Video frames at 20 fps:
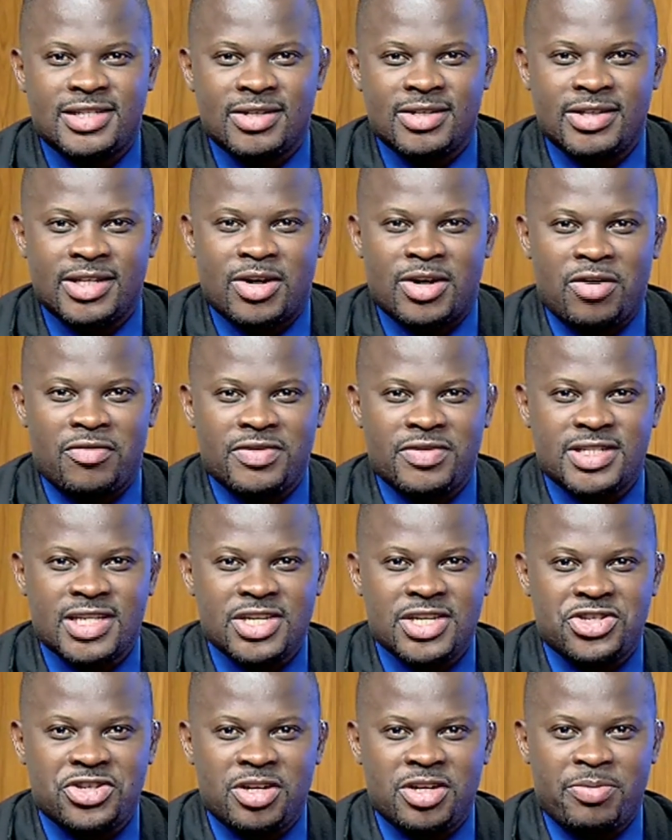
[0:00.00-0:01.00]
Well, it's still
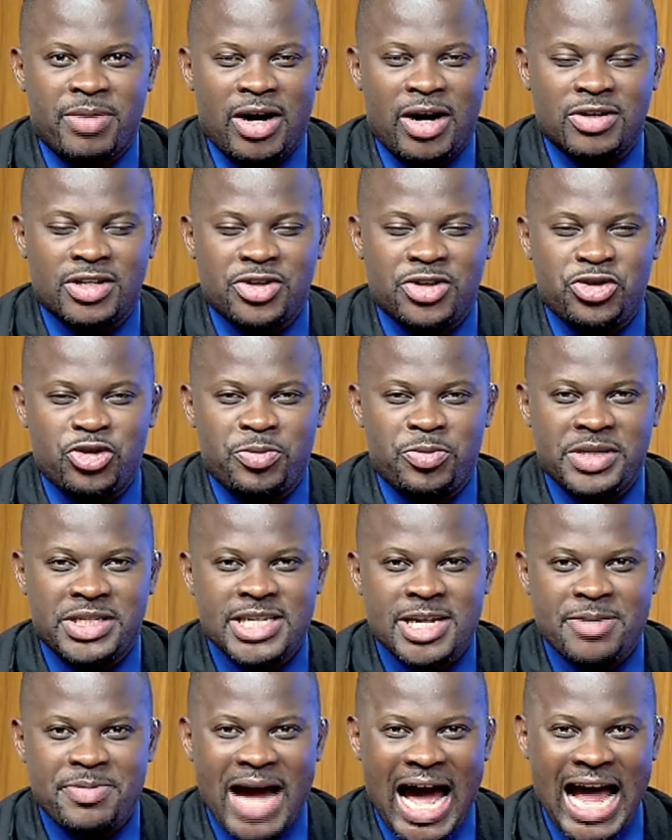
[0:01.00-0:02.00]
the conversation
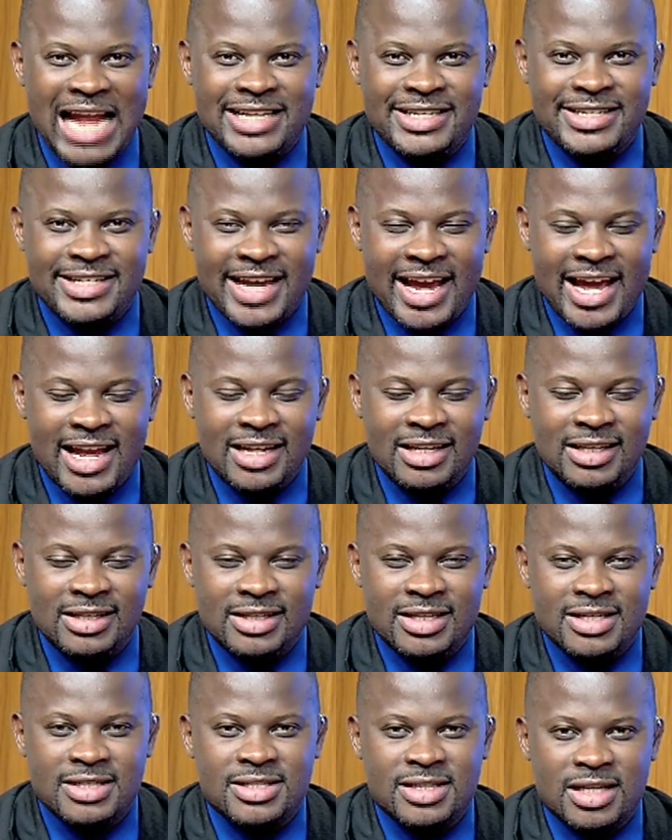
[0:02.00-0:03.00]
about the UBTEB at
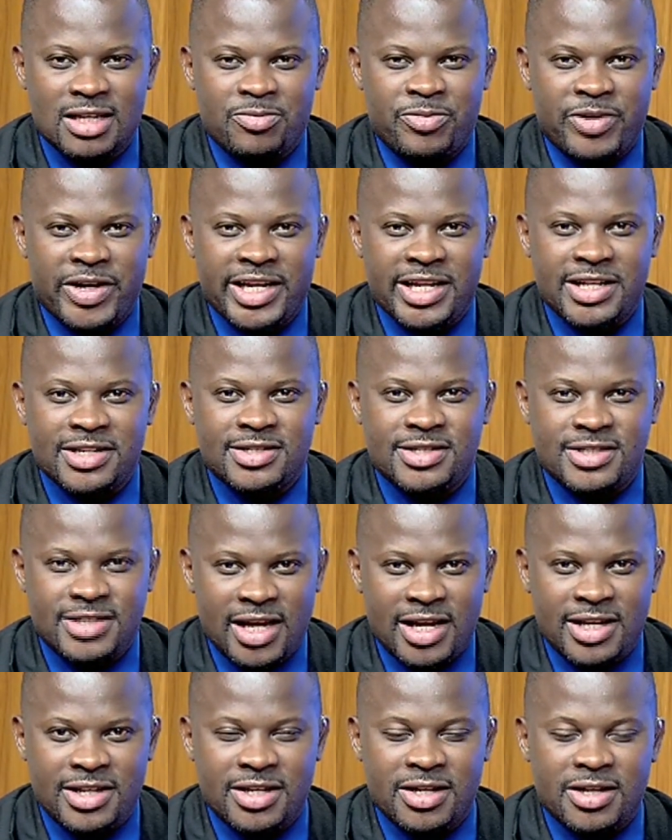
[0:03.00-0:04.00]
10. They're
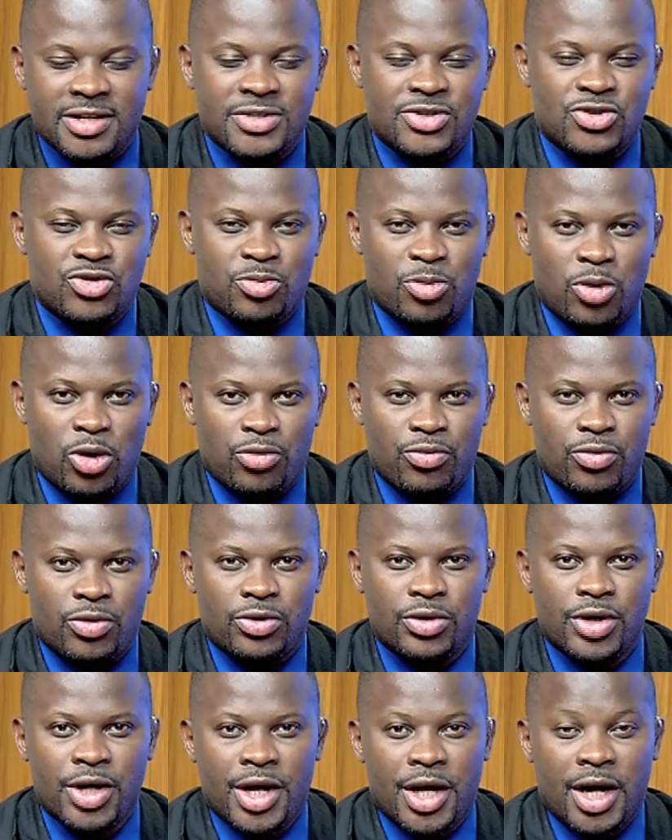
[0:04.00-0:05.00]
celebrating 10 years
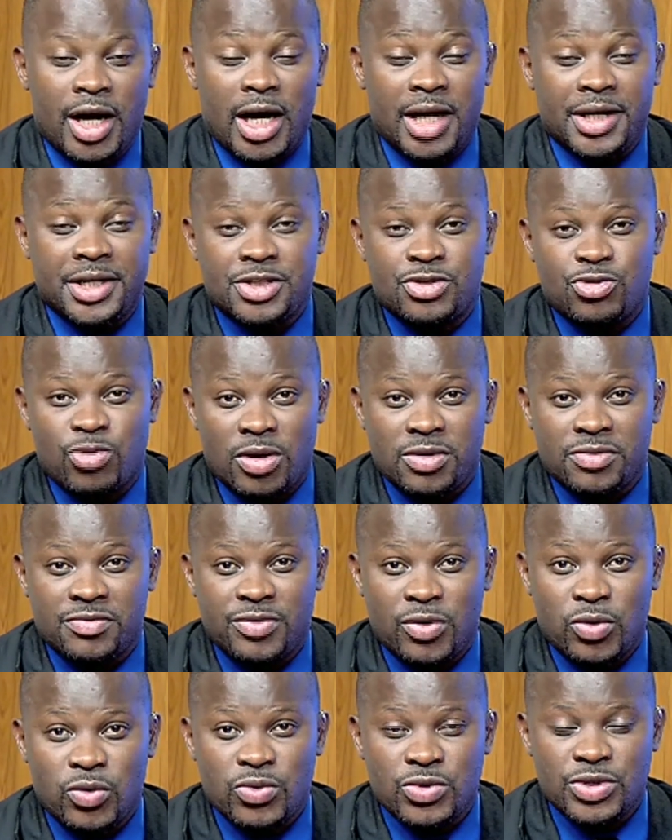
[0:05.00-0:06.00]
tomorrow, and
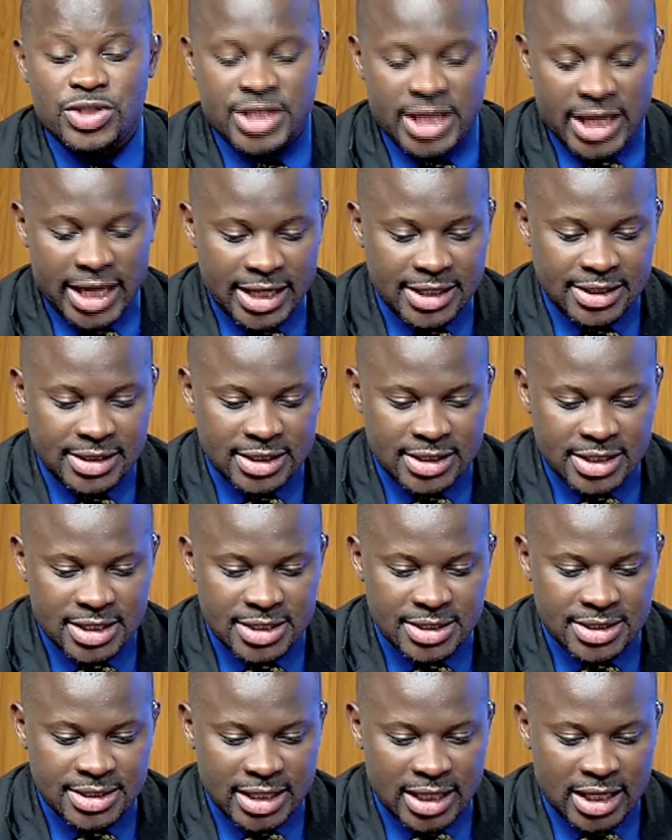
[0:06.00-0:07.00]
it's one of those
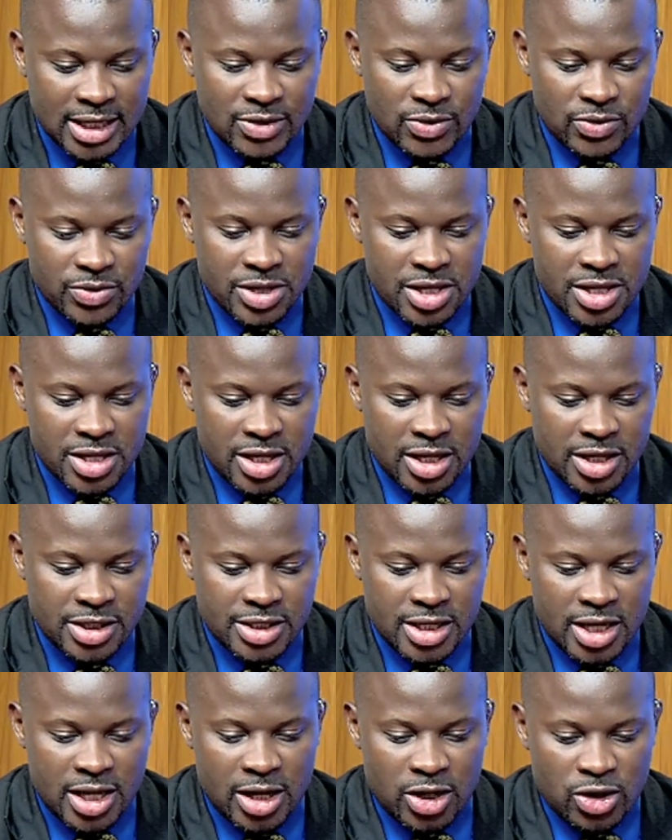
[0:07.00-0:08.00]
entities that are
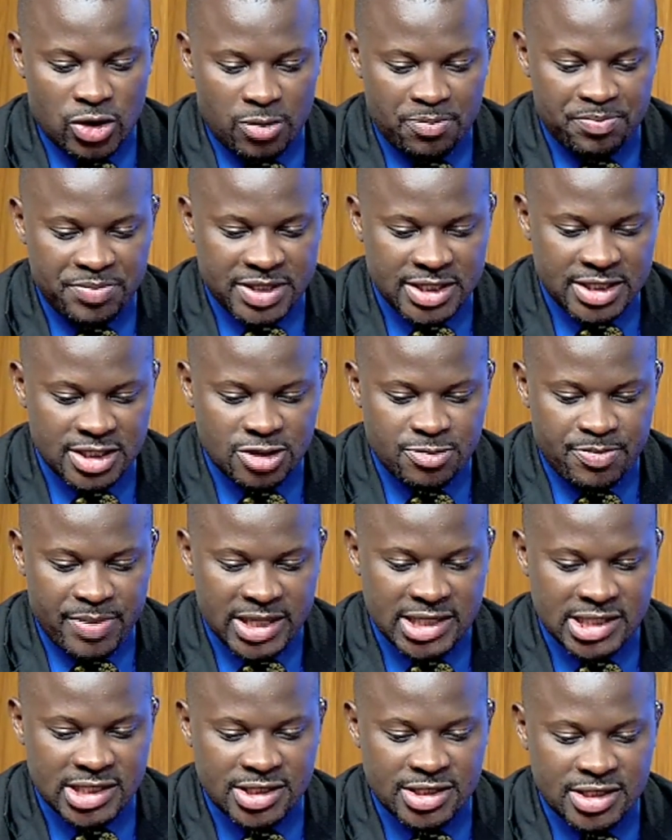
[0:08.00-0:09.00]
looking at uh,
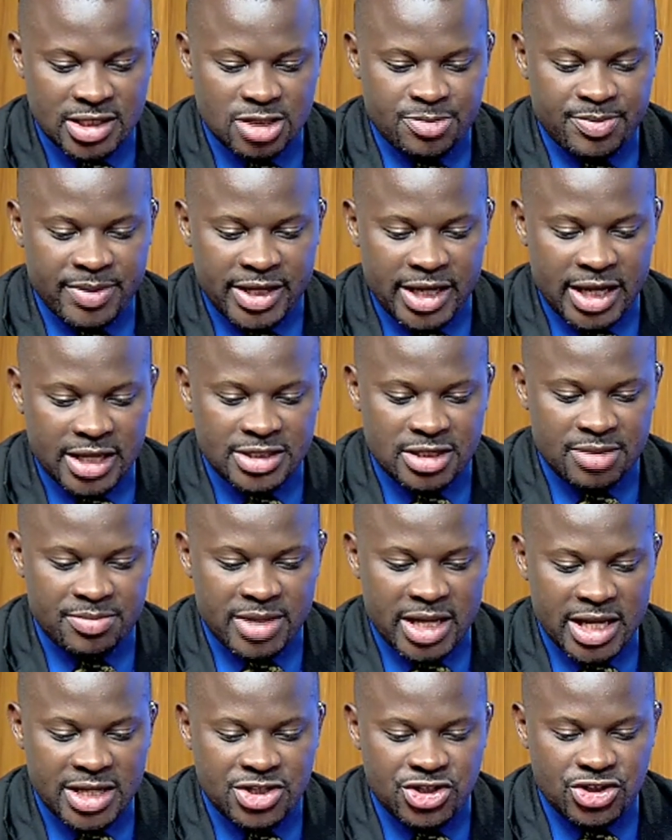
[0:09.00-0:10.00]
competence-based
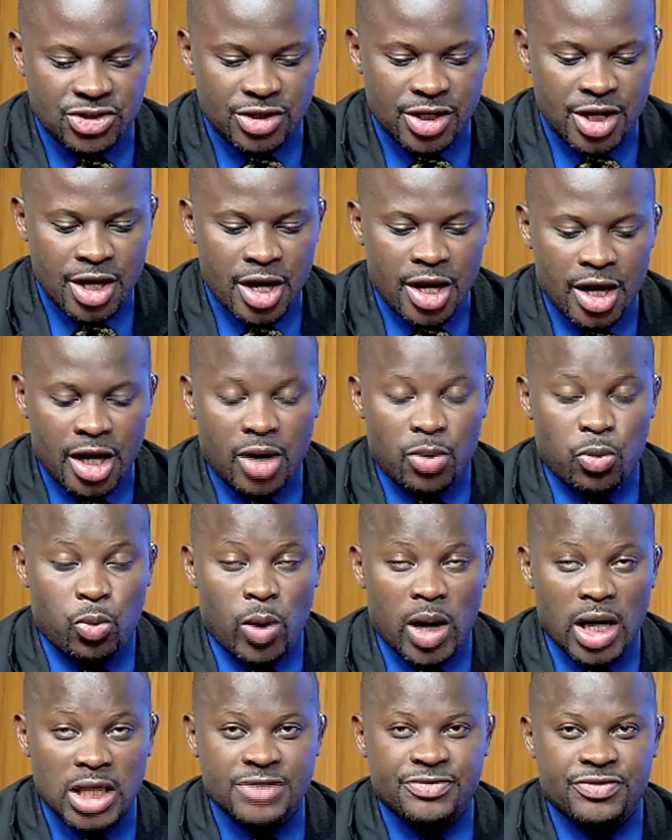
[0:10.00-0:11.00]
assessment, examination,
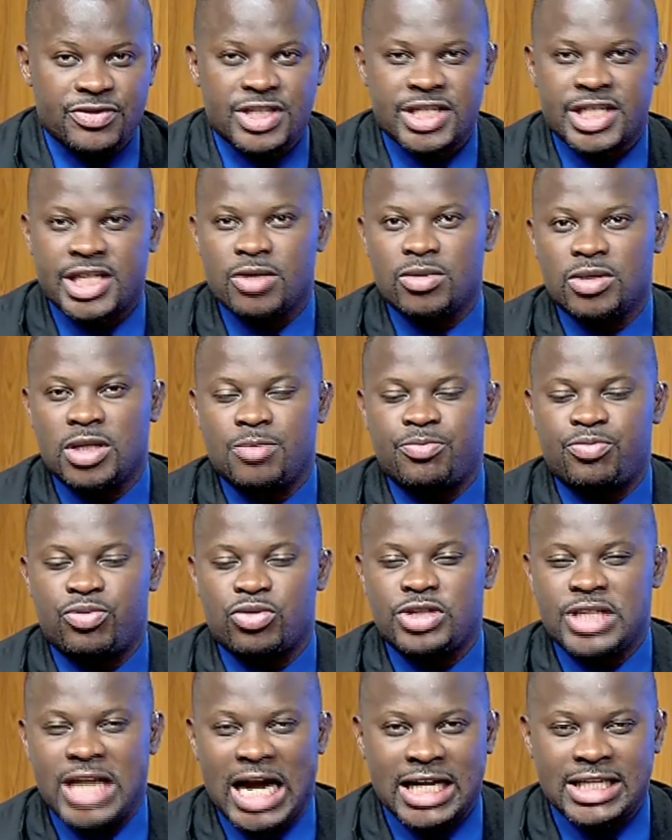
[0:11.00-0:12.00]
award for
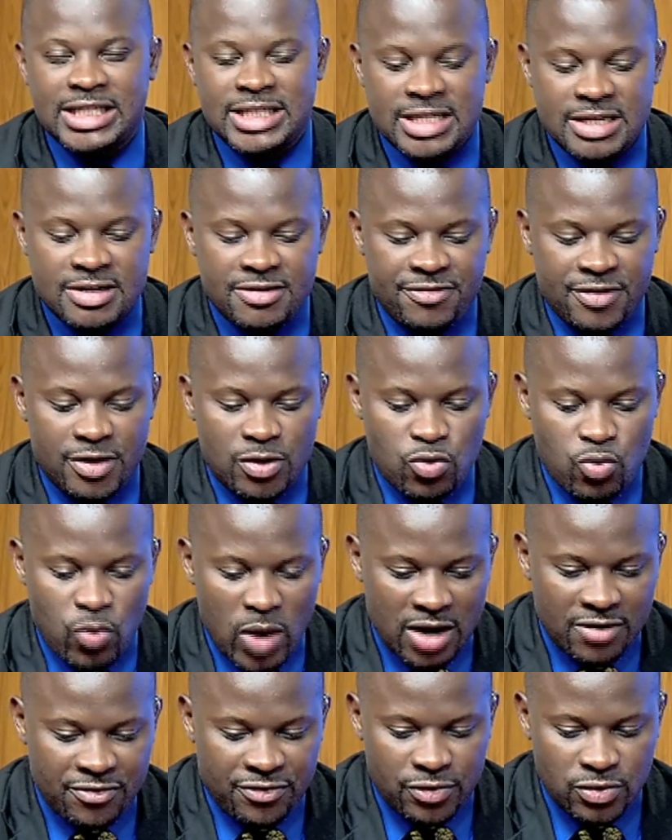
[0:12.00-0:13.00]
skilled and
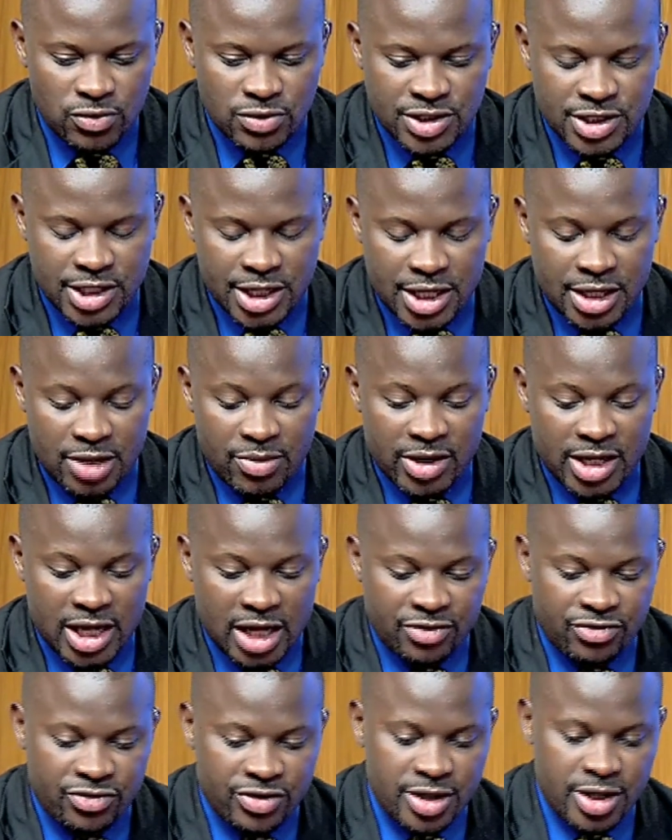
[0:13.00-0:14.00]
productive uh,
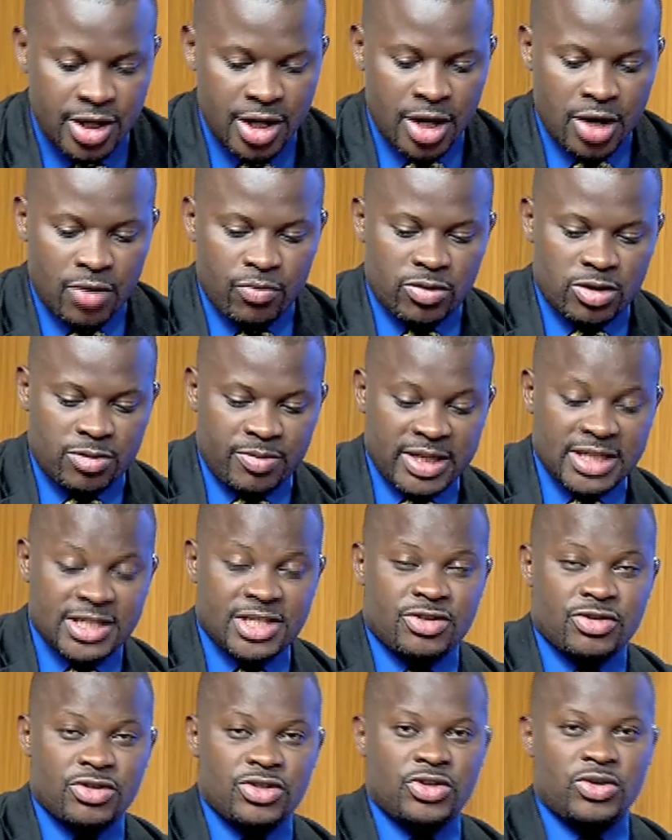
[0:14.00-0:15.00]
workforce in our country.
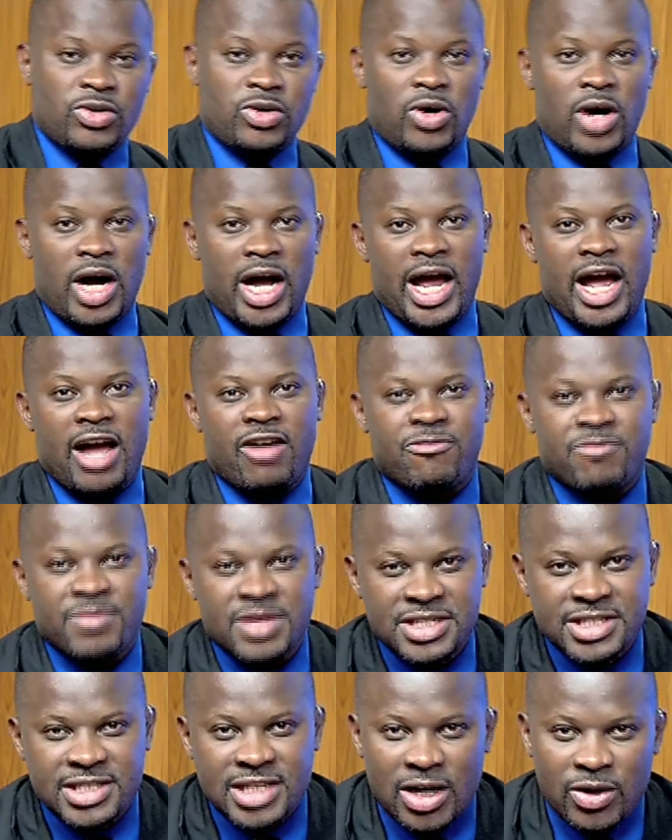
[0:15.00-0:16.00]
With me in studio,
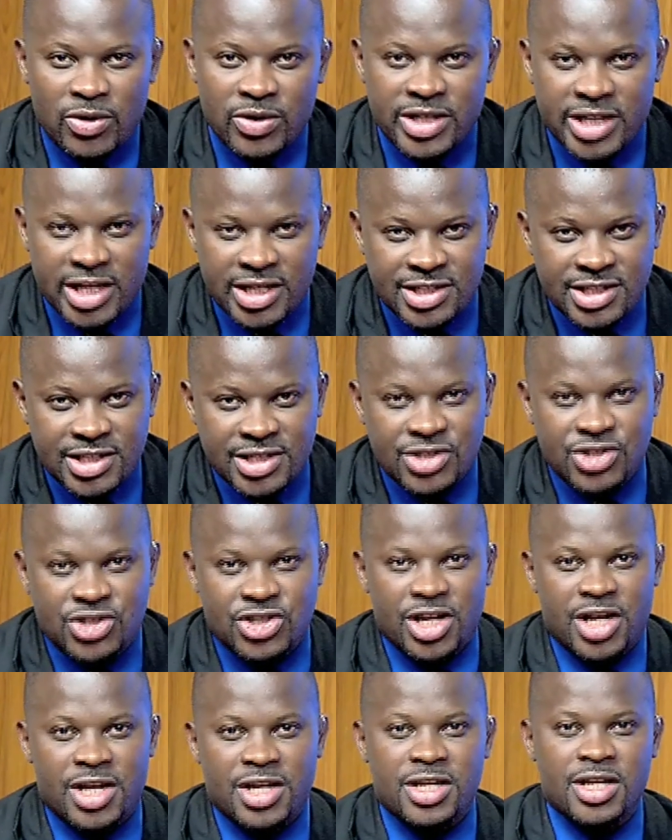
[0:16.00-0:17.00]
I have Mr.
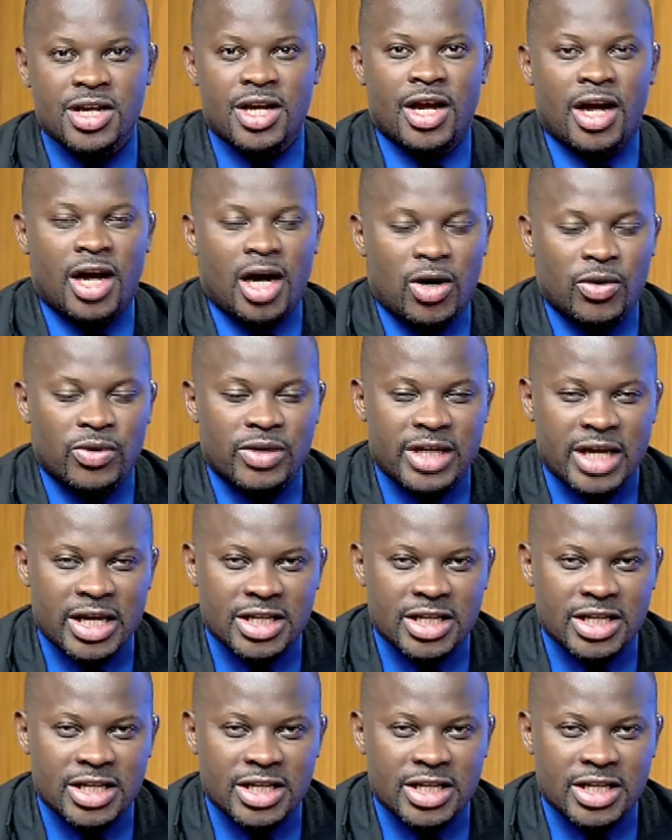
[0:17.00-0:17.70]
Oyesi J.